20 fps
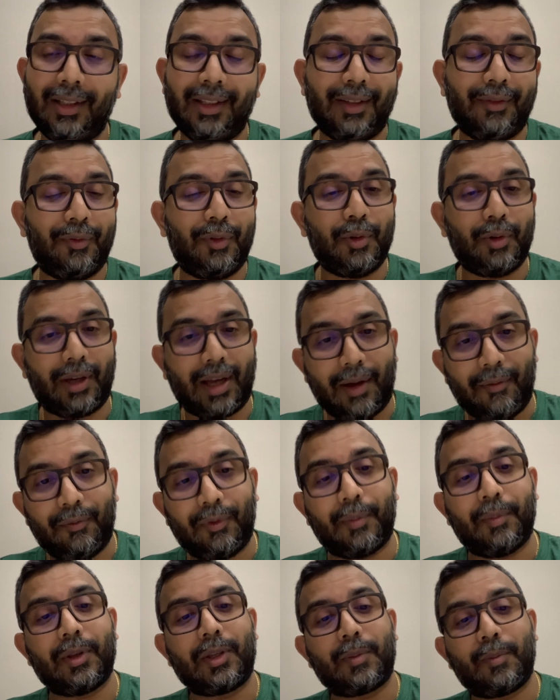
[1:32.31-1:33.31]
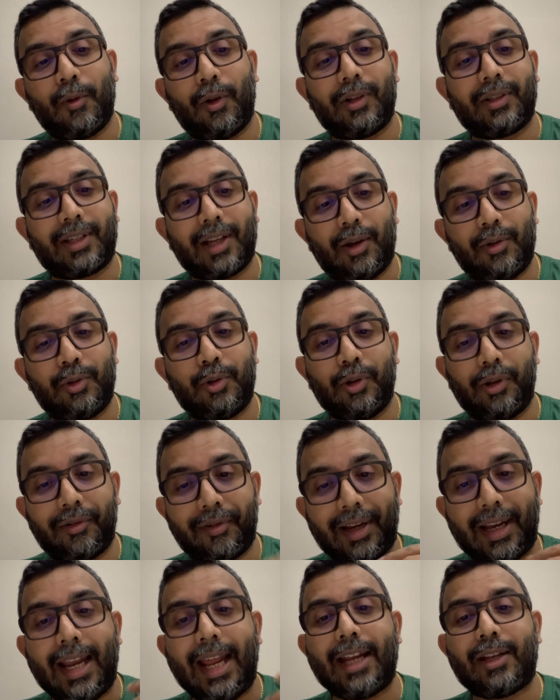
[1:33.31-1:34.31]
if you come from a small town, you'll
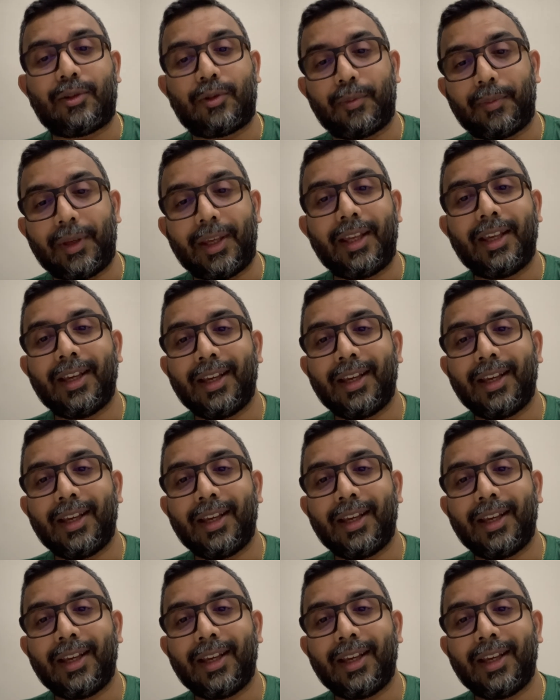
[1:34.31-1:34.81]
relate to me.